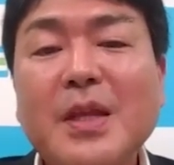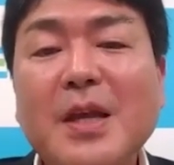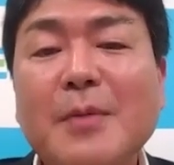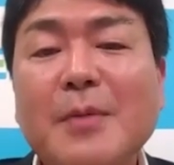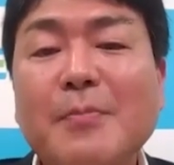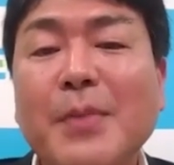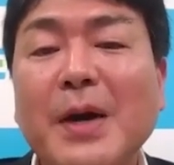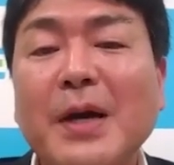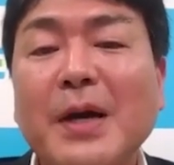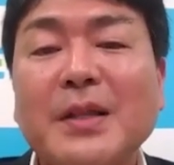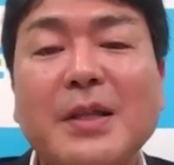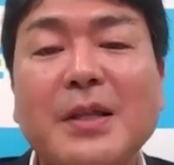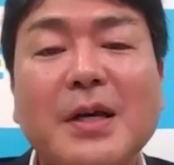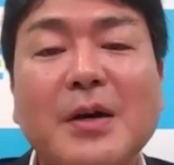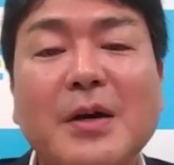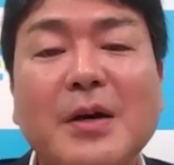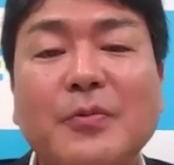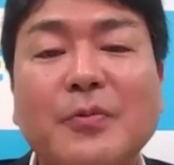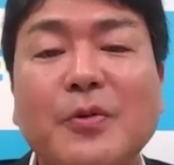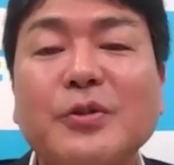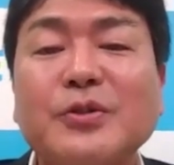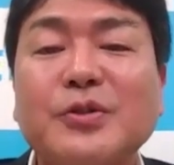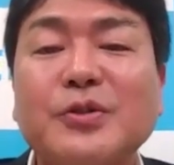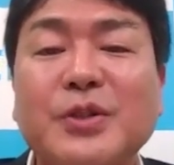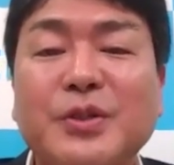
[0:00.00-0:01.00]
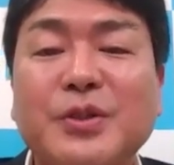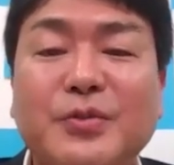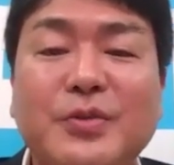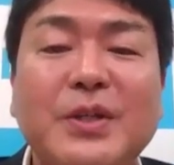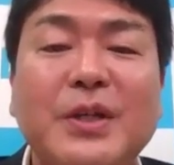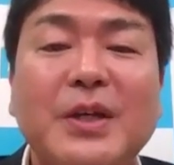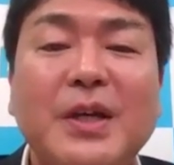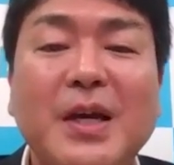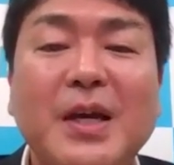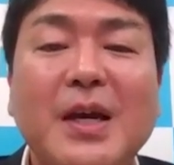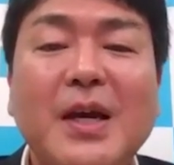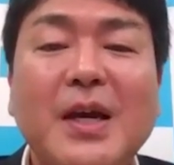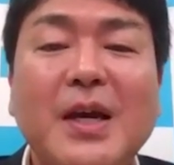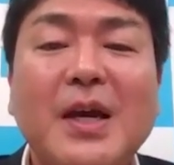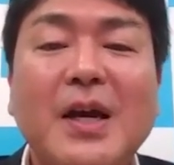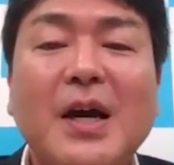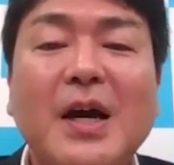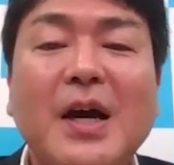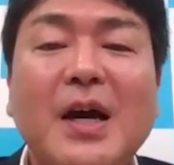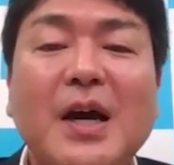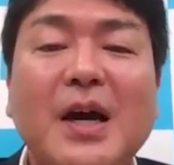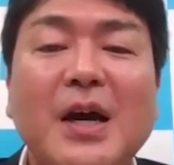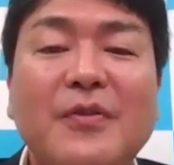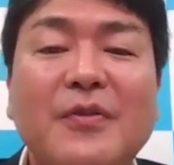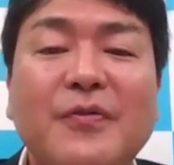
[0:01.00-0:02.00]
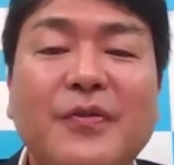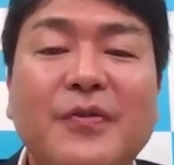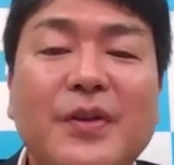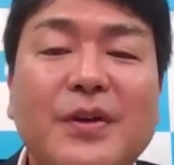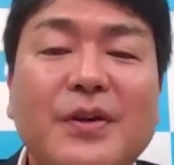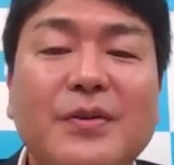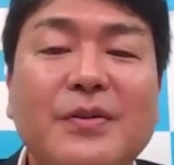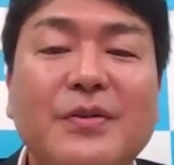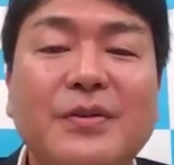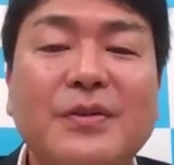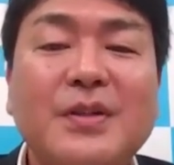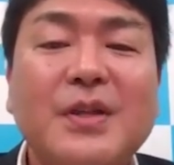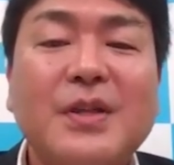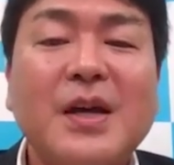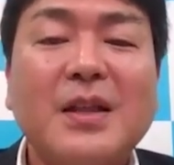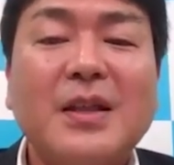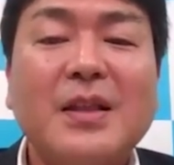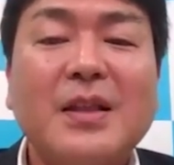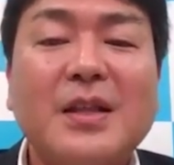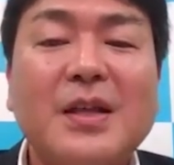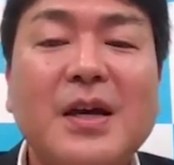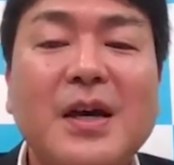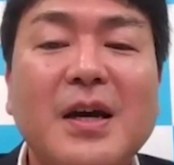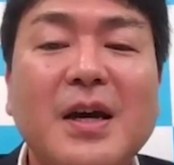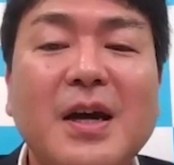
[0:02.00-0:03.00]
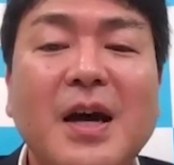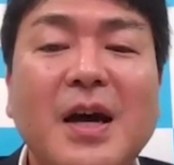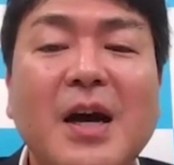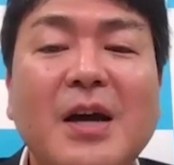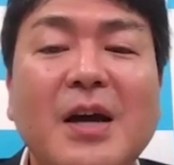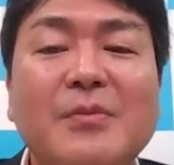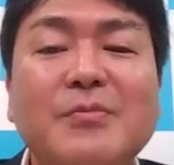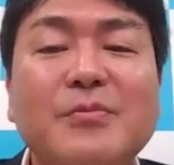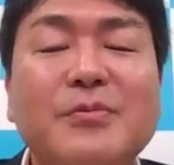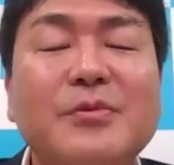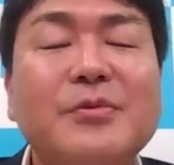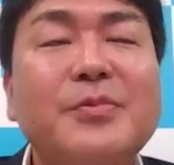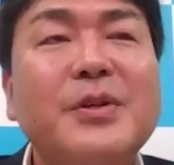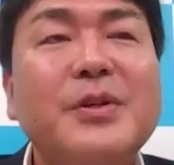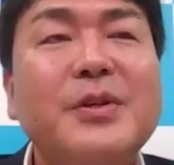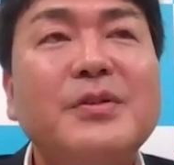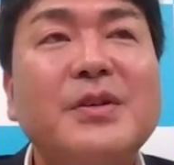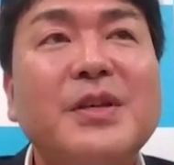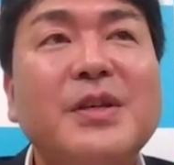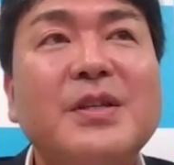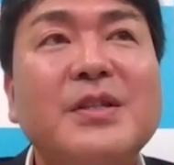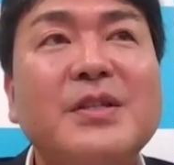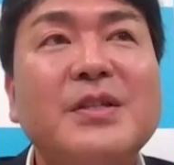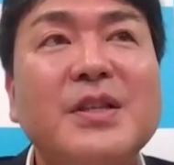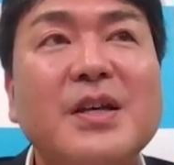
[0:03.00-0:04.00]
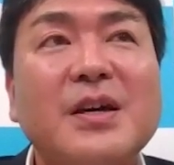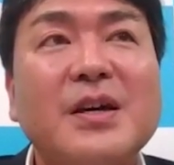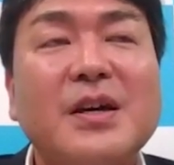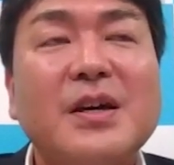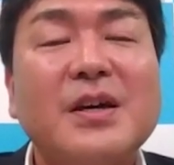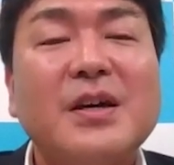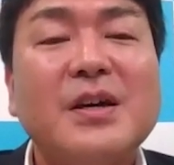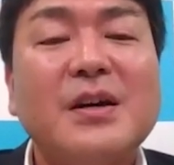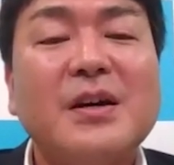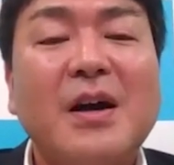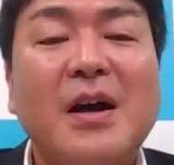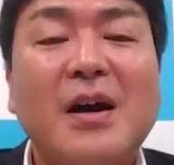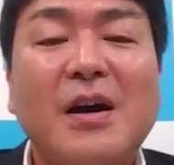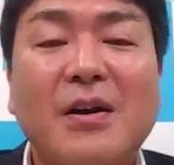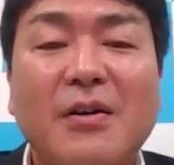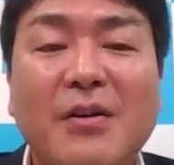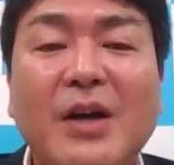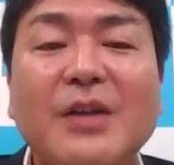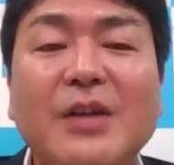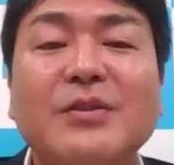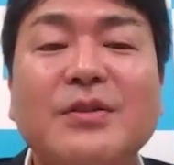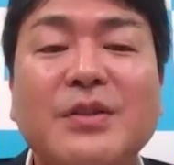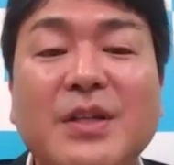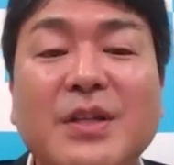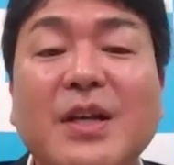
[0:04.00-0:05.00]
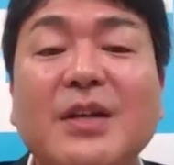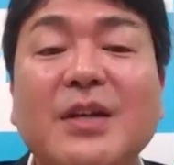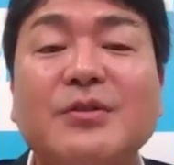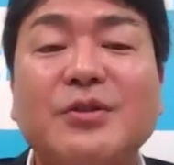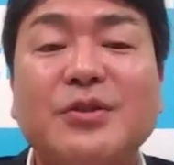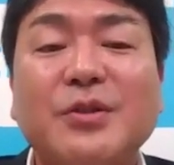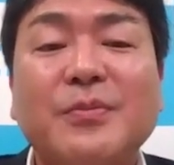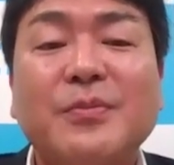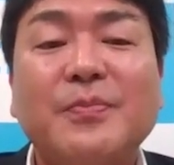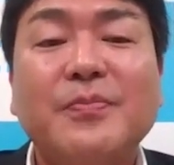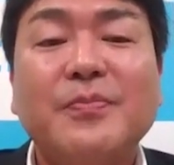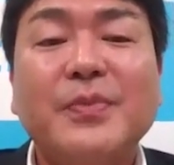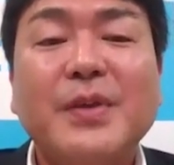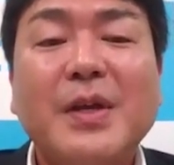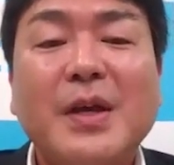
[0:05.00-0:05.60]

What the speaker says: But fortunately, I feel that I'm moving in the right direction.